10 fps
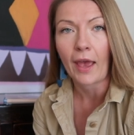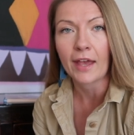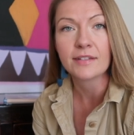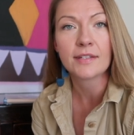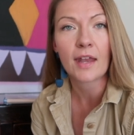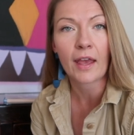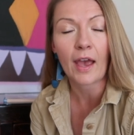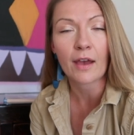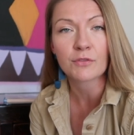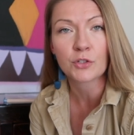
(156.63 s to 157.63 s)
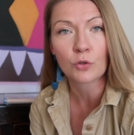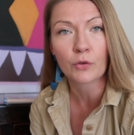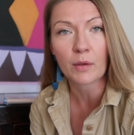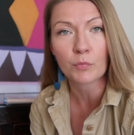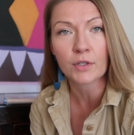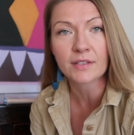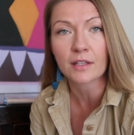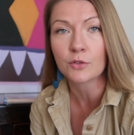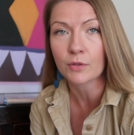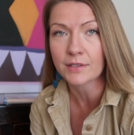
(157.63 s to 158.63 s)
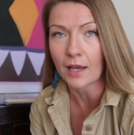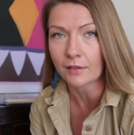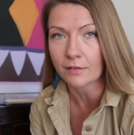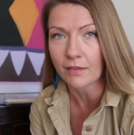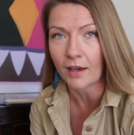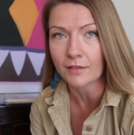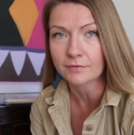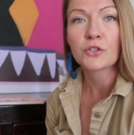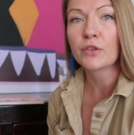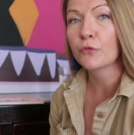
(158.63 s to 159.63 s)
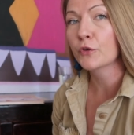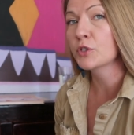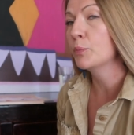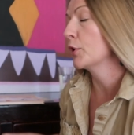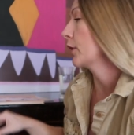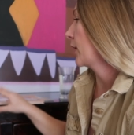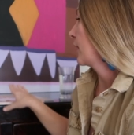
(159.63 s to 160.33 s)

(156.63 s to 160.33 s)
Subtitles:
And today I have two great books that do exactly that. So the first book